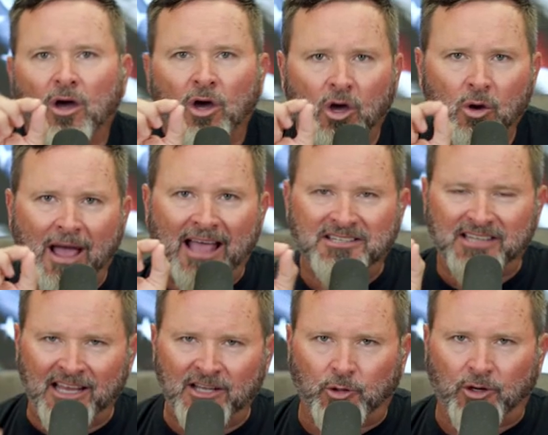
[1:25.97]
Who has
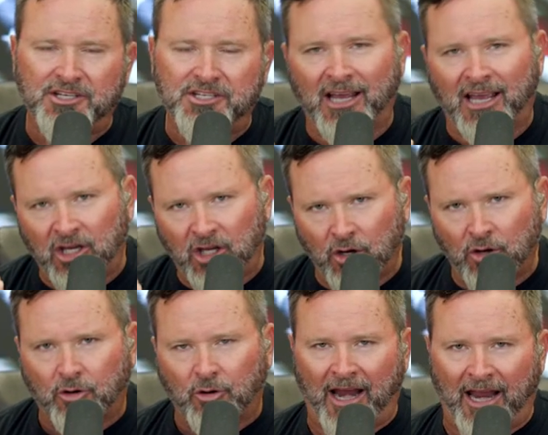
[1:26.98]
interests in
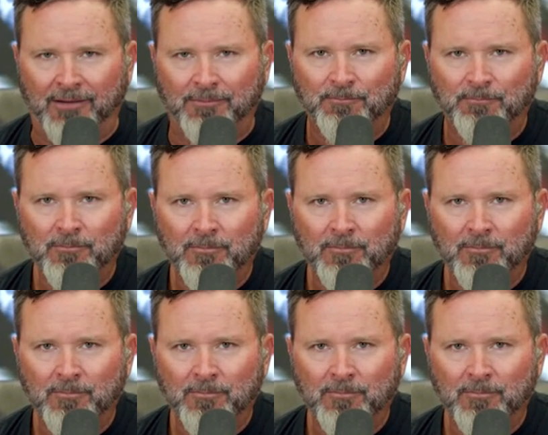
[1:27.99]
Ukraine